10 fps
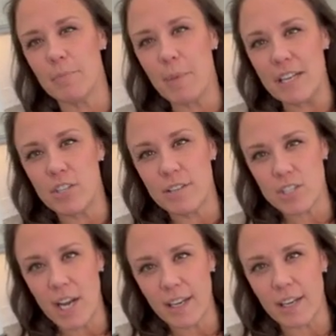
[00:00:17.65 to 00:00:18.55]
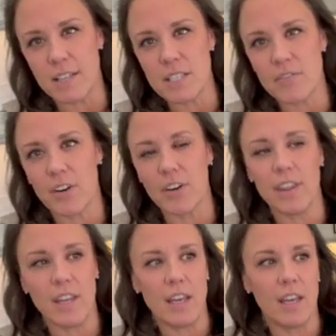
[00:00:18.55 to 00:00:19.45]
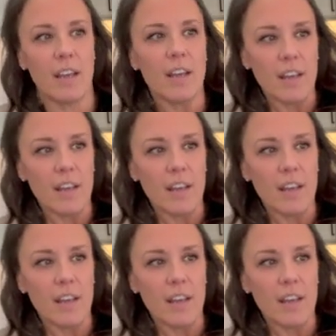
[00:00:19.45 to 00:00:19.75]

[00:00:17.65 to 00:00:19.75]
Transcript: my check-ins for the